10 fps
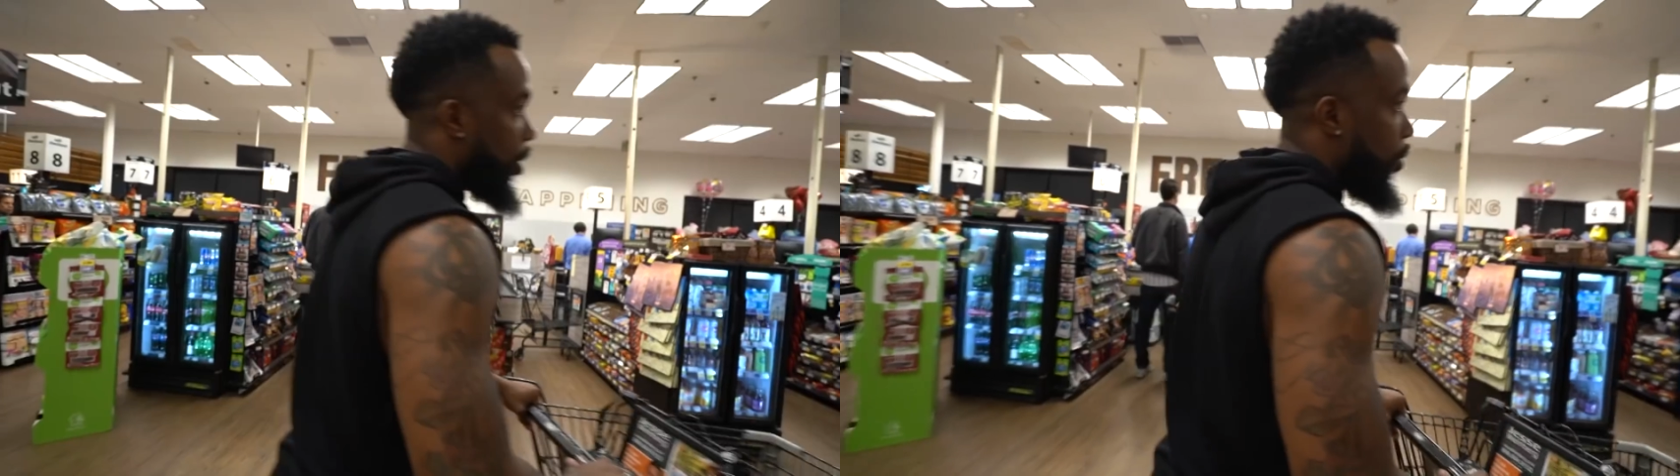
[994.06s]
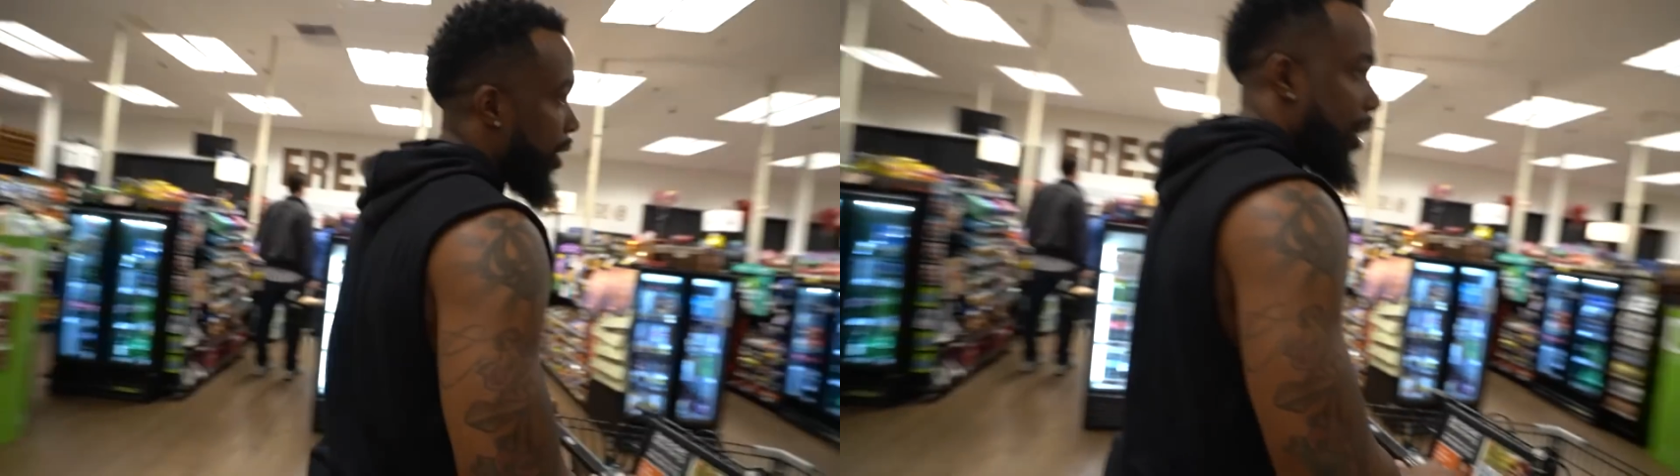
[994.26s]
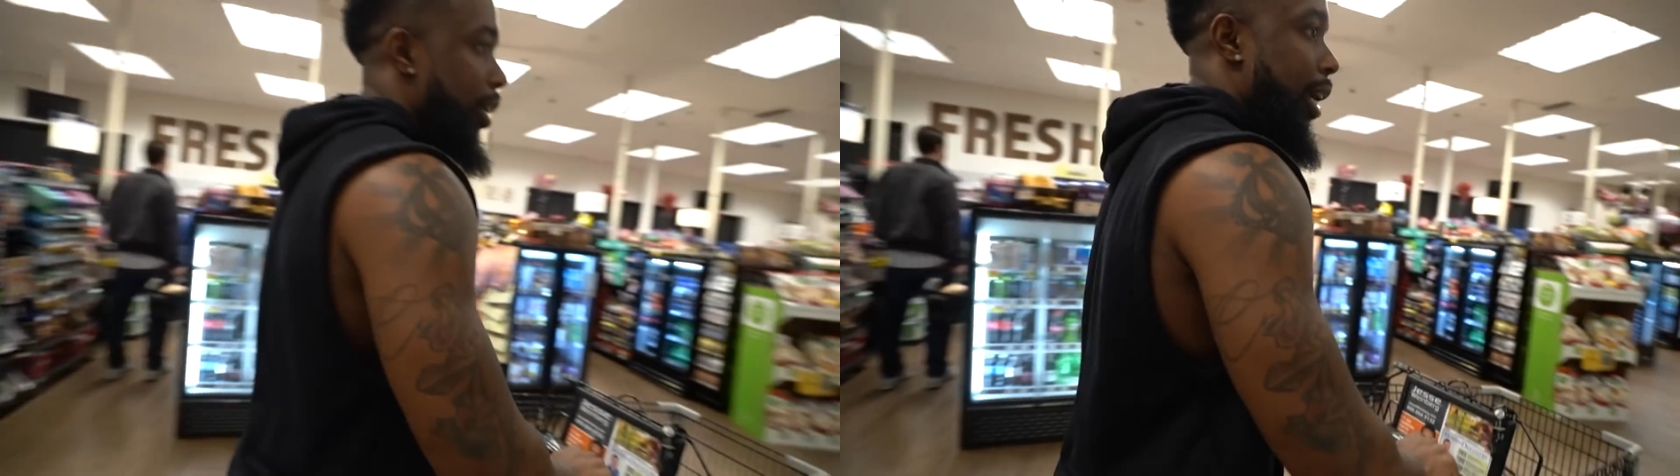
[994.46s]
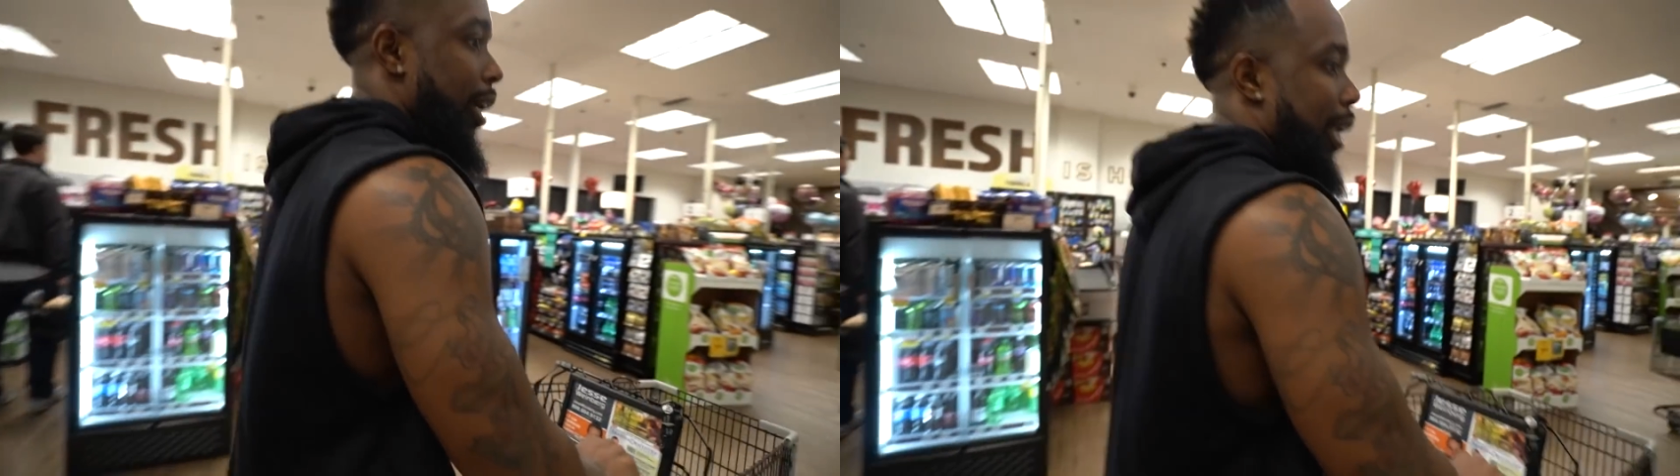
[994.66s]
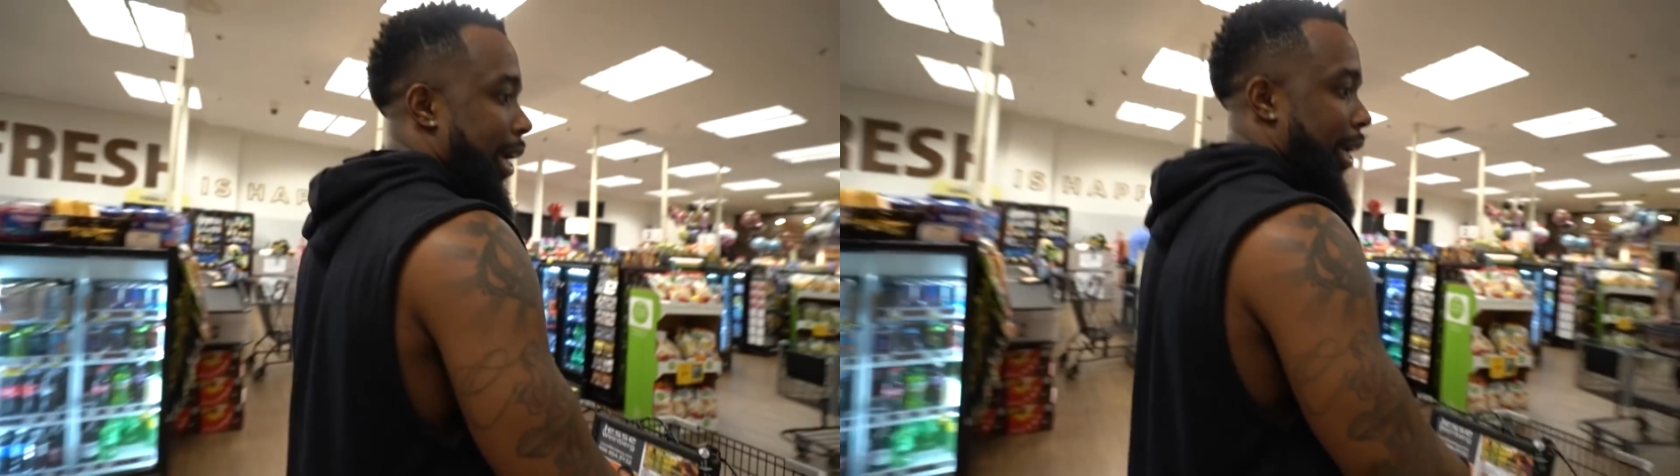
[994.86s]
always gotta look at it
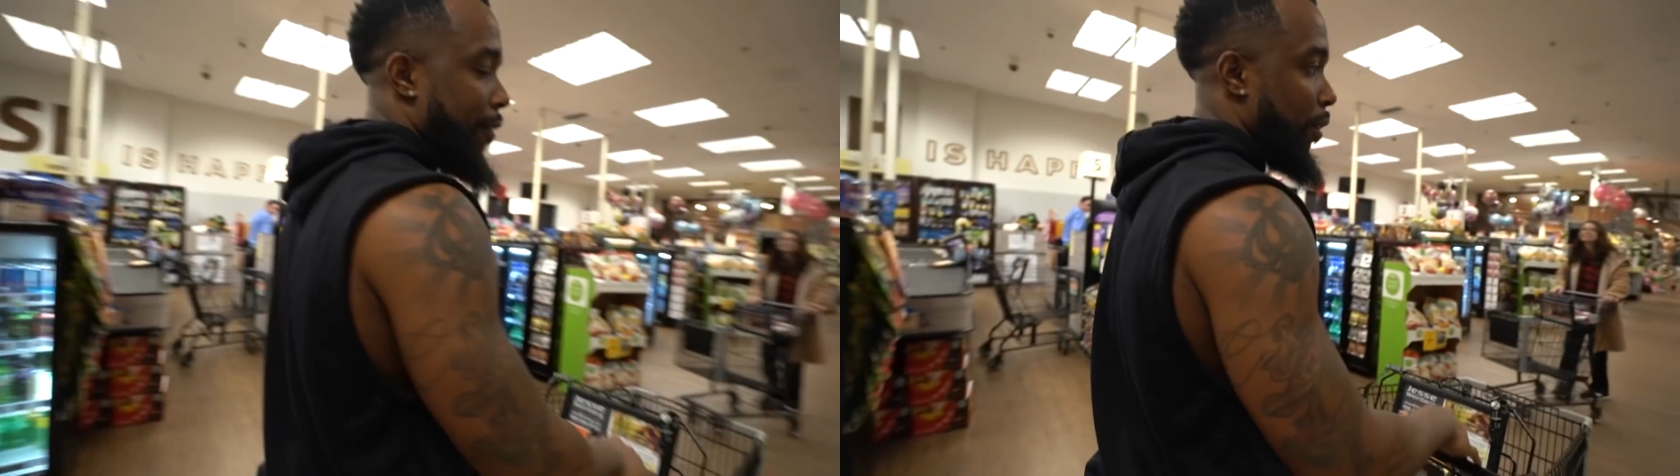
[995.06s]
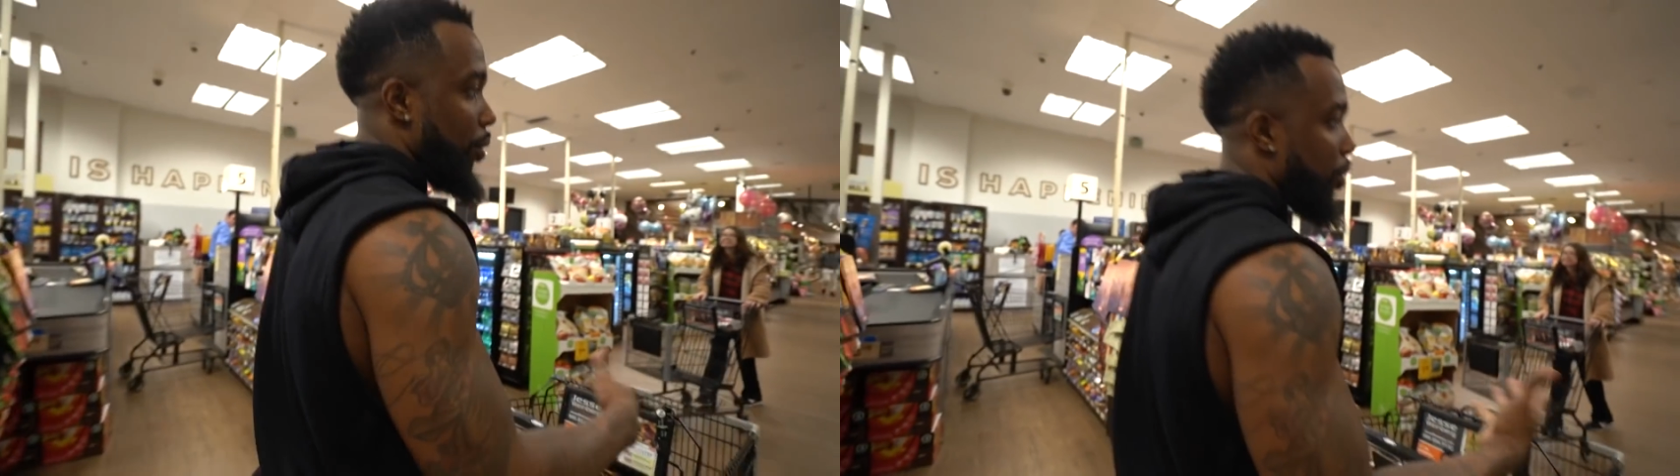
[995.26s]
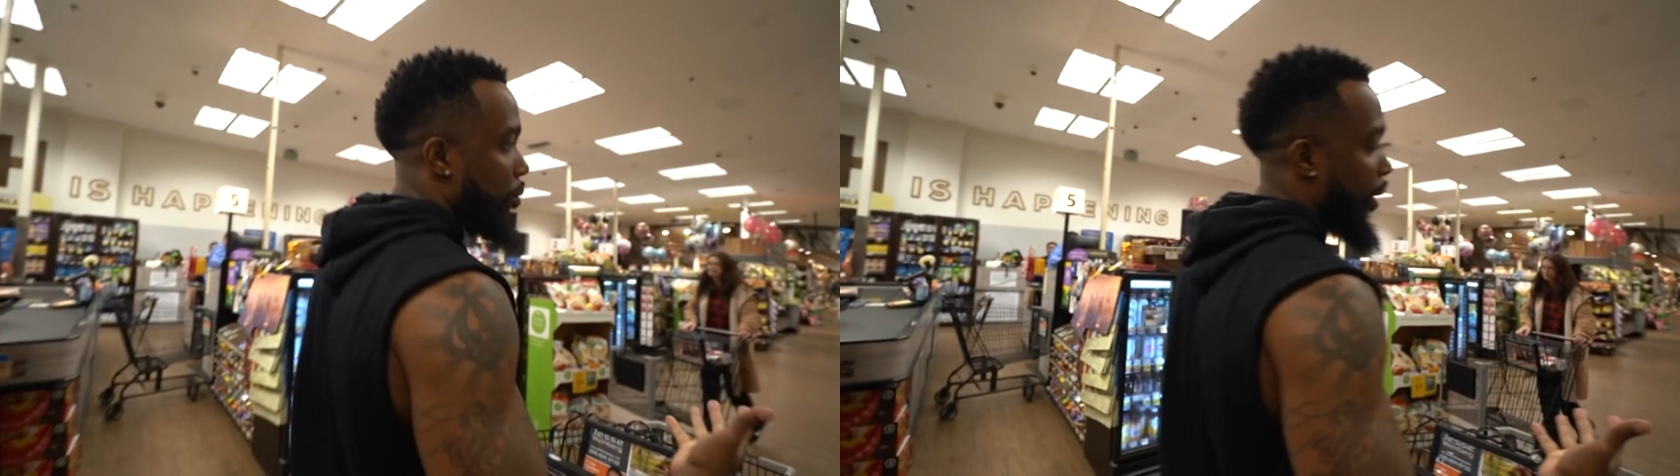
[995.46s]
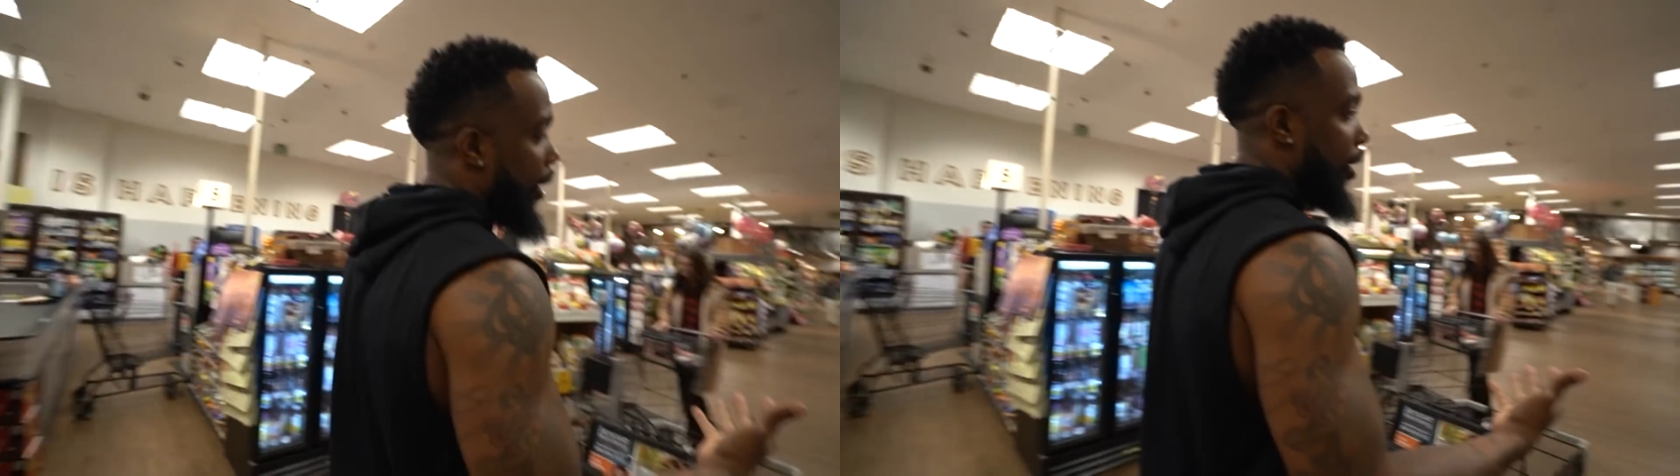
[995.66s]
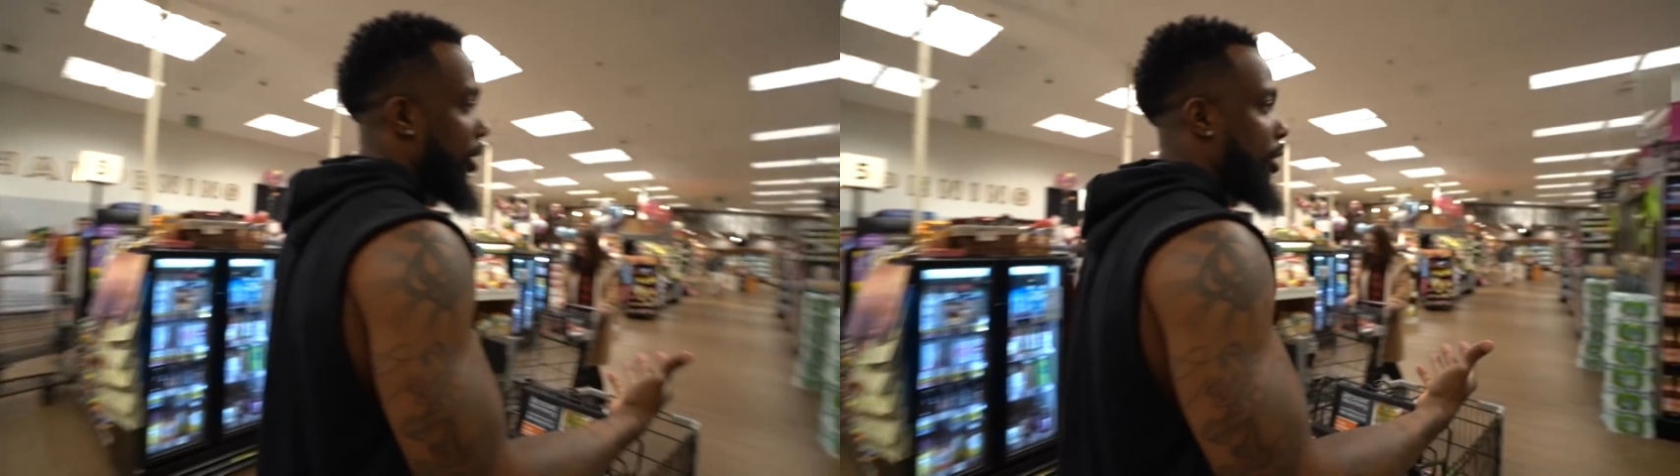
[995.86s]
like, if you're losing weight,